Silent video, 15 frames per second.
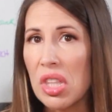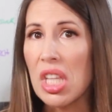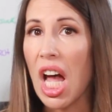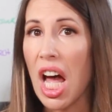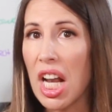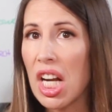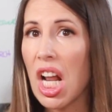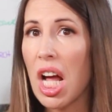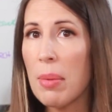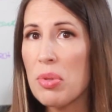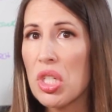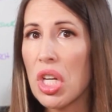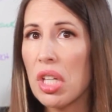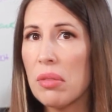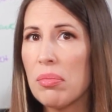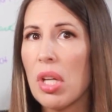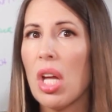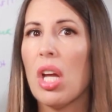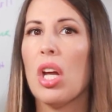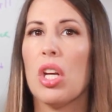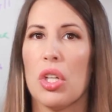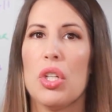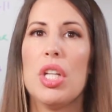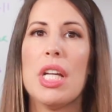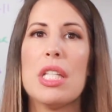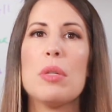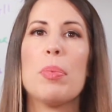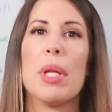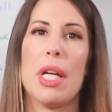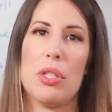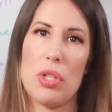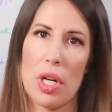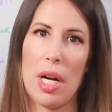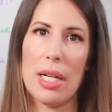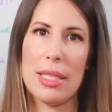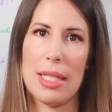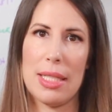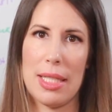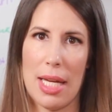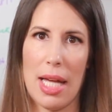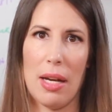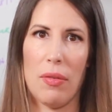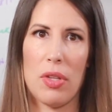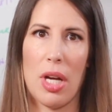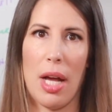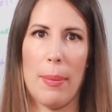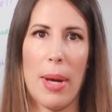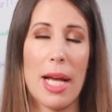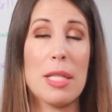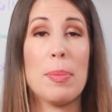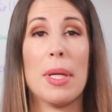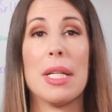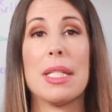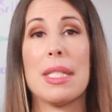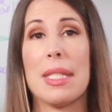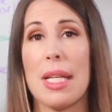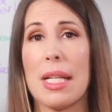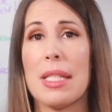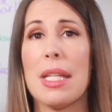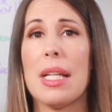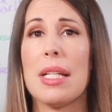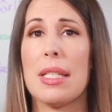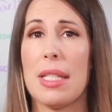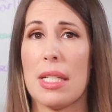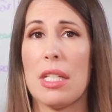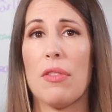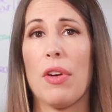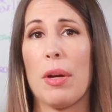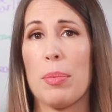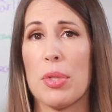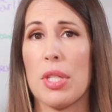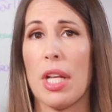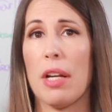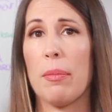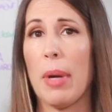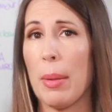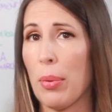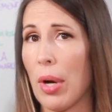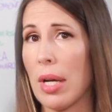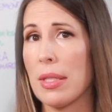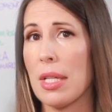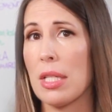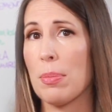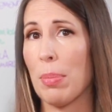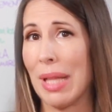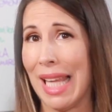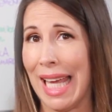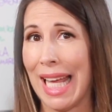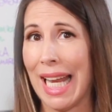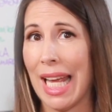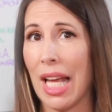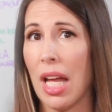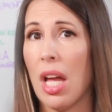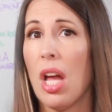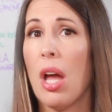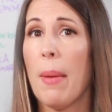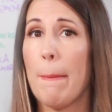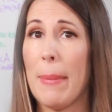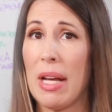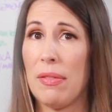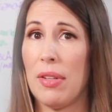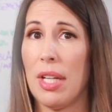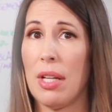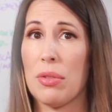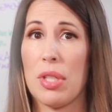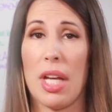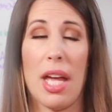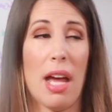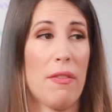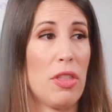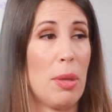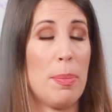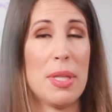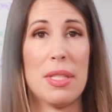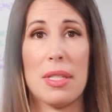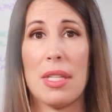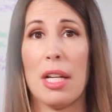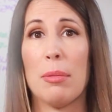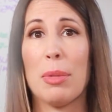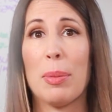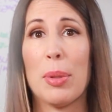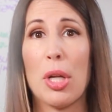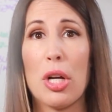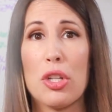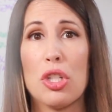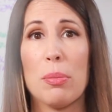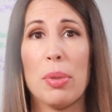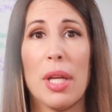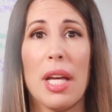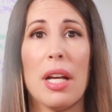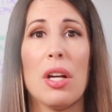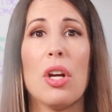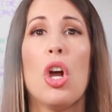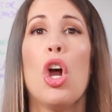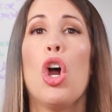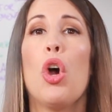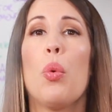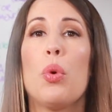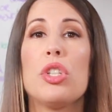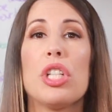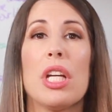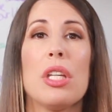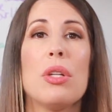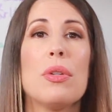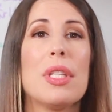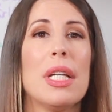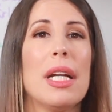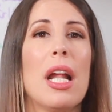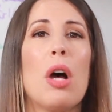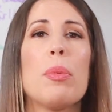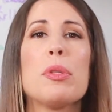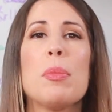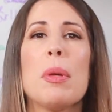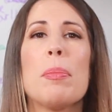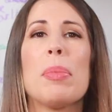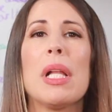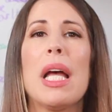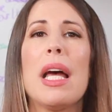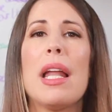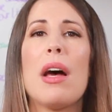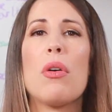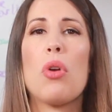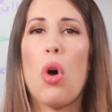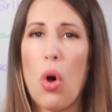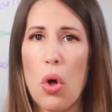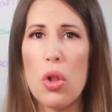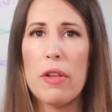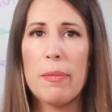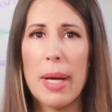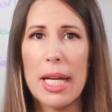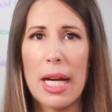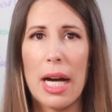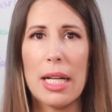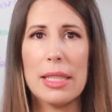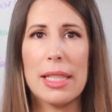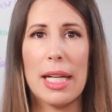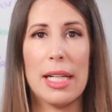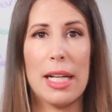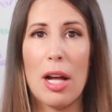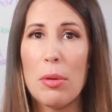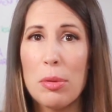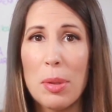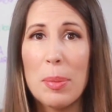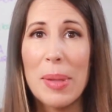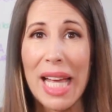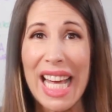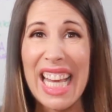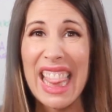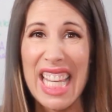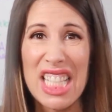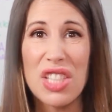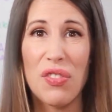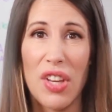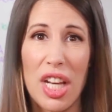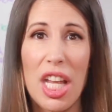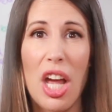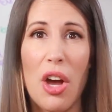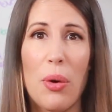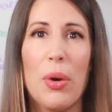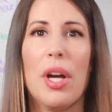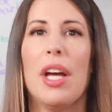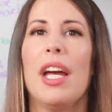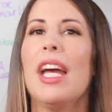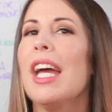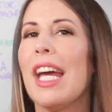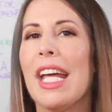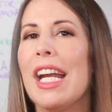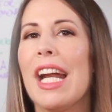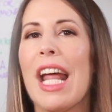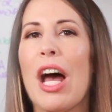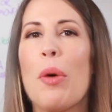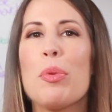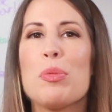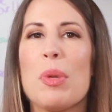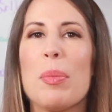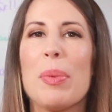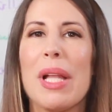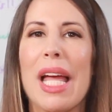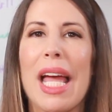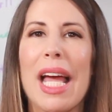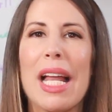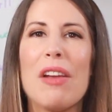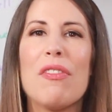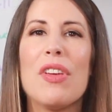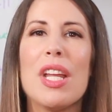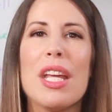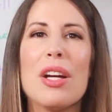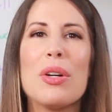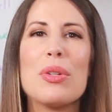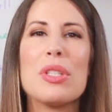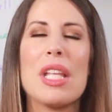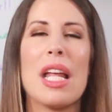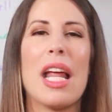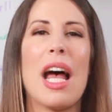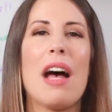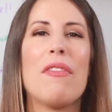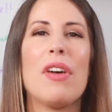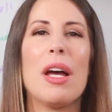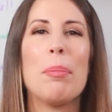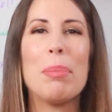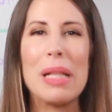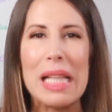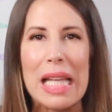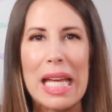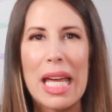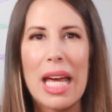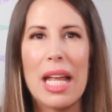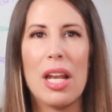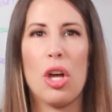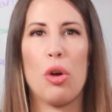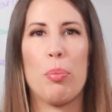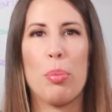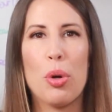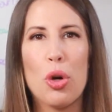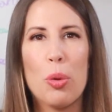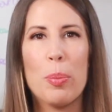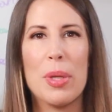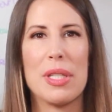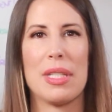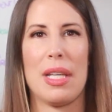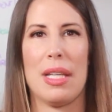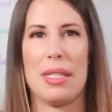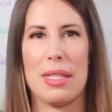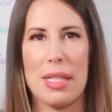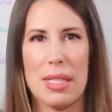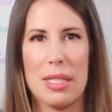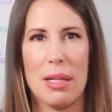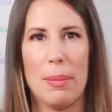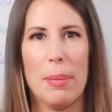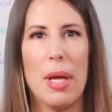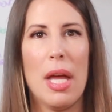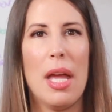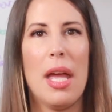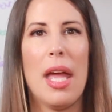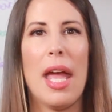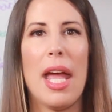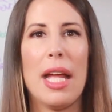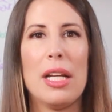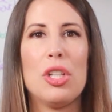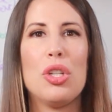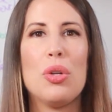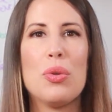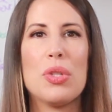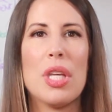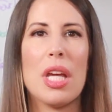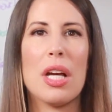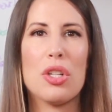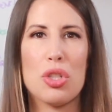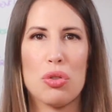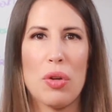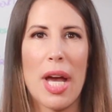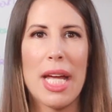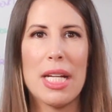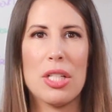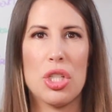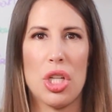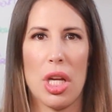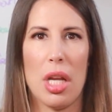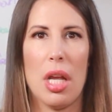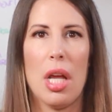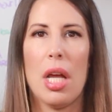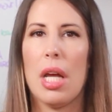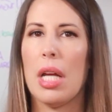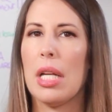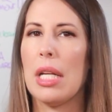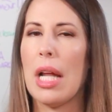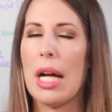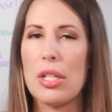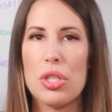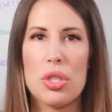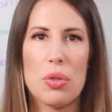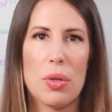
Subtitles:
Not an option. You need to plan your content ahead of time. I spend 60 to 65% of my process planning my videos. I have the Business Cinema Production Planner, which I use, and it helps me plan out all of my content. It helps me plan this video. And it helps me plan videos that have a plan, a purpose, a system, and using a strategy. Not just